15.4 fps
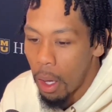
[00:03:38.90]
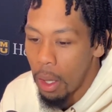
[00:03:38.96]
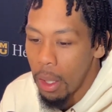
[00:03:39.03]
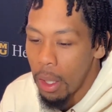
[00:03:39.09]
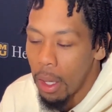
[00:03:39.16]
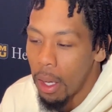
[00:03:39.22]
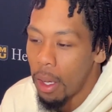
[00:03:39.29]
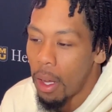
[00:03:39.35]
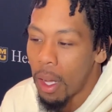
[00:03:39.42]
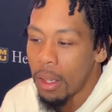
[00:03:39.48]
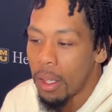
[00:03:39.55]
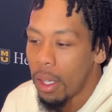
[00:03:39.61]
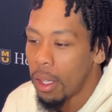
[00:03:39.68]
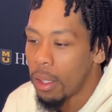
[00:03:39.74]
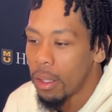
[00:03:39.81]
Yeah, I
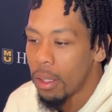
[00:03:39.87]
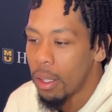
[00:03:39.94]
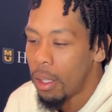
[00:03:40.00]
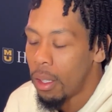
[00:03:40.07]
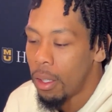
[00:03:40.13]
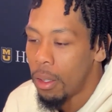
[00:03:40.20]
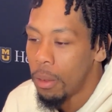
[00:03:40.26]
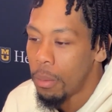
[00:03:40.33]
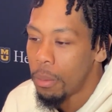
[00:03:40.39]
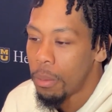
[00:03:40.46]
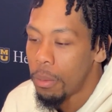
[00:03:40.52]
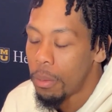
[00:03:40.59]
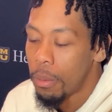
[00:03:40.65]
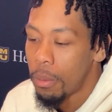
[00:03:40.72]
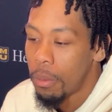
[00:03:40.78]
think
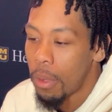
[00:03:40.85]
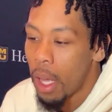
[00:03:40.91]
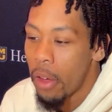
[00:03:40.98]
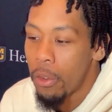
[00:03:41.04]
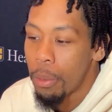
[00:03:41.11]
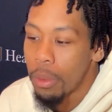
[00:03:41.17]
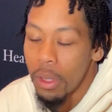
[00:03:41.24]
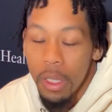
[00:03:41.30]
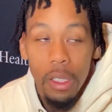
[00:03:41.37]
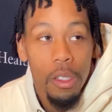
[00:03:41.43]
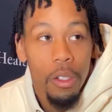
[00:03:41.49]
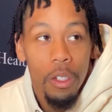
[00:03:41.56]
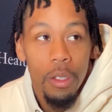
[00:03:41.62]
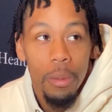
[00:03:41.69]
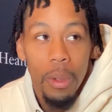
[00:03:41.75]
every
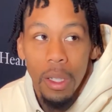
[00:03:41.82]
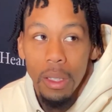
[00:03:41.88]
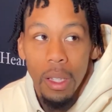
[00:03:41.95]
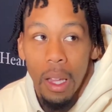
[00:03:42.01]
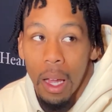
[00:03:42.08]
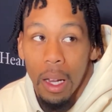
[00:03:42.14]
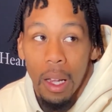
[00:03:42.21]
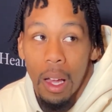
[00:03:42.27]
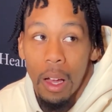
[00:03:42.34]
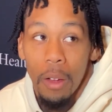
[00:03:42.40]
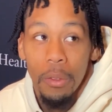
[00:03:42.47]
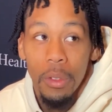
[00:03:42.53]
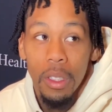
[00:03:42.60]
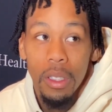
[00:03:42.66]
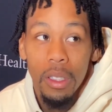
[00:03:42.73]
position group has a lot of
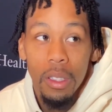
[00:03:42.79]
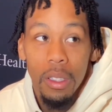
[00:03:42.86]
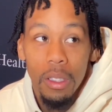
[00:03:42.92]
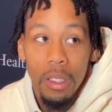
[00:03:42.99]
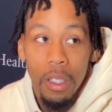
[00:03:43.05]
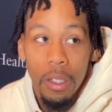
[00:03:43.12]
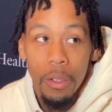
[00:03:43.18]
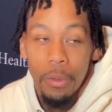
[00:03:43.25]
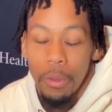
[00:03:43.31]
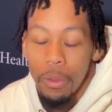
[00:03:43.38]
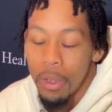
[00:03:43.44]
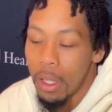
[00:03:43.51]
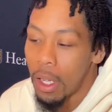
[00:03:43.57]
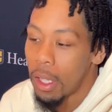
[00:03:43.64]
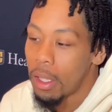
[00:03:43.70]
confidence in themselves,
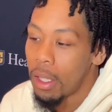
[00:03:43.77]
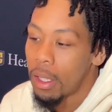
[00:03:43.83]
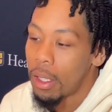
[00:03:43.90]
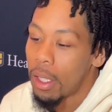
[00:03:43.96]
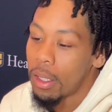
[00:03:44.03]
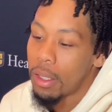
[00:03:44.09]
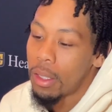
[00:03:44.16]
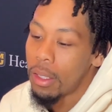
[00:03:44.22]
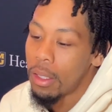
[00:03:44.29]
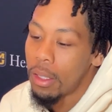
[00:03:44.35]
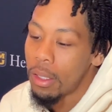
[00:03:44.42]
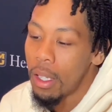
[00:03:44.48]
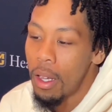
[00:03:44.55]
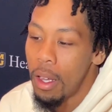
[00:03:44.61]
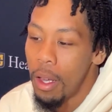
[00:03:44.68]
and I think that's
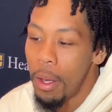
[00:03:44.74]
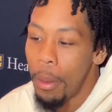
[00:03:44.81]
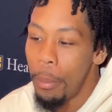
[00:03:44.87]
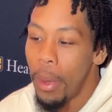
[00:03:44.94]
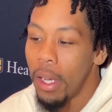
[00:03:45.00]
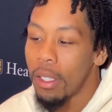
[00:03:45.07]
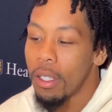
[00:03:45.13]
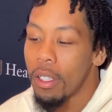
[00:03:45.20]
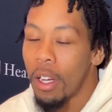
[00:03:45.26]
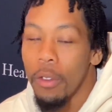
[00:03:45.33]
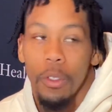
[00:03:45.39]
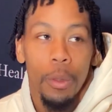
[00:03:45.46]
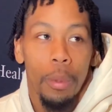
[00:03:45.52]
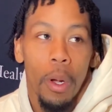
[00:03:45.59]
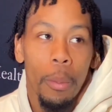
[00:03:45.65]
just based off
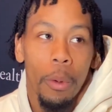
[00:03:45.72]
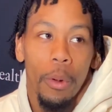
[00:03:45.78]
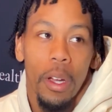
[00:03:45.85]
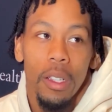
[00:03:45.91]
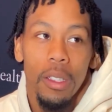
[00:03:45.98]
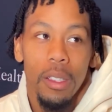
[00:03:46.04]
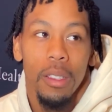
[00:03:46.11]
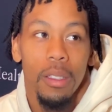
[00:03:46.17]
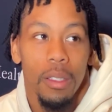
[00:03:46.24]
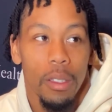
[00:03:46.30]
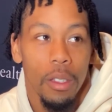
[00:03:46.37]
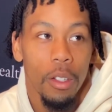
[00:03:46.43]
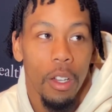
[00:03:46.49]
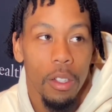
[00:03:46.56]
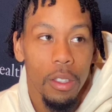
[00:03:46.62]
the preparation,
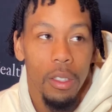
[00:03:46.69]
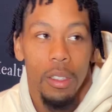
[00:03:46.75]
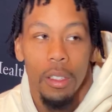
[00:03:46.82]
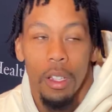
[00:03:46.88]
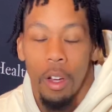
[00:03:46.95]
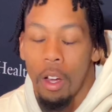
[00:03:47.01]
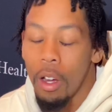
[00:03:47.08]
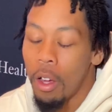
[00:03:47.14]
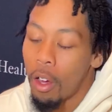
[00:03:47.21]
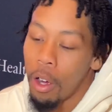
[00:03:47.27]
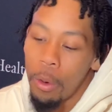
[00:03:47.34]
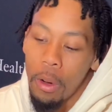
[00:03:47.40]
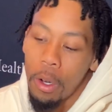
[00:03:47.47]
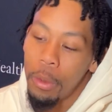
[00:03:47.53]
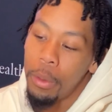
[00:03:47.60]
you know, just all the
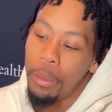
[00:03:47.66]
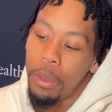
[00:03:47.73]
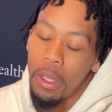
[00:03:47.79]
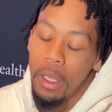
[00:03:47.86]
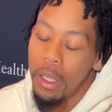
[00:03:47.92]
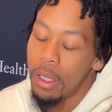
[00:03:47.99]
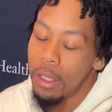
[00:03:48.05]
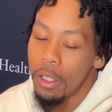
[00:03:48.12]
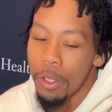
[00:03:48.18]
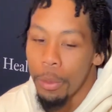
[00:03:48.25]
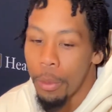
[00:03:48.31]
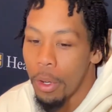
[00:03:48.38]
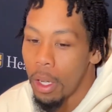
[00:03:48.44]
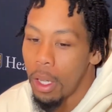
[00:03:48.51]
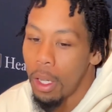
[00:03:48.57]
hard work we put in the
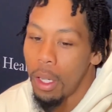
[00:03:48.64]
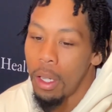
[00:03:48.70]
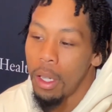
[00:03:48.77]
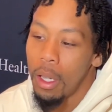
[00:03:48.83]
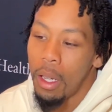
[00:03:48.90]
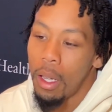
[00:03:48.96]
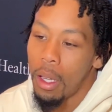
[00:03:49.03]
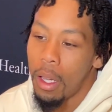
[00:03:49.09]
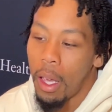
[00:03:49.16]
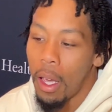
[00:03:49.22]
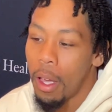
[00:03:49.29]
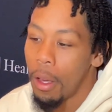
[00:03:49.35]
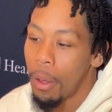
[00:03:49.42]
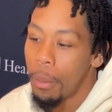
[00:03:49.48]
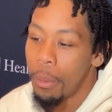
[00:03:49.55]
spring and
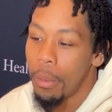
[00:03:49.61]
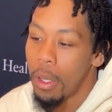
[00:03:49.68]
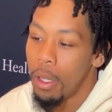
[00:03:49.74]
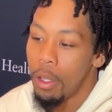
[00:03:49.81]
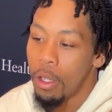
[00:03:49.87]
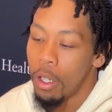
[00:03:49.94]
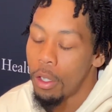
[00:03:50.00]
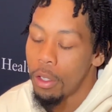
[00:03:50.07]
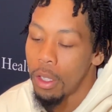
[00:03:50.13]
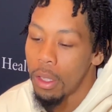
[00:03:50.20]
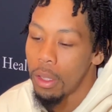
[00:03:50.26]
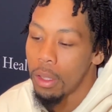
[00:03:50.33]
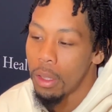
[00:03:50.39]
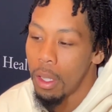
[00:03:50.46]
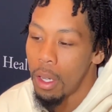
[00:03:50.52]
camp, and, you know,
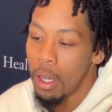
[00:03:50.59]
just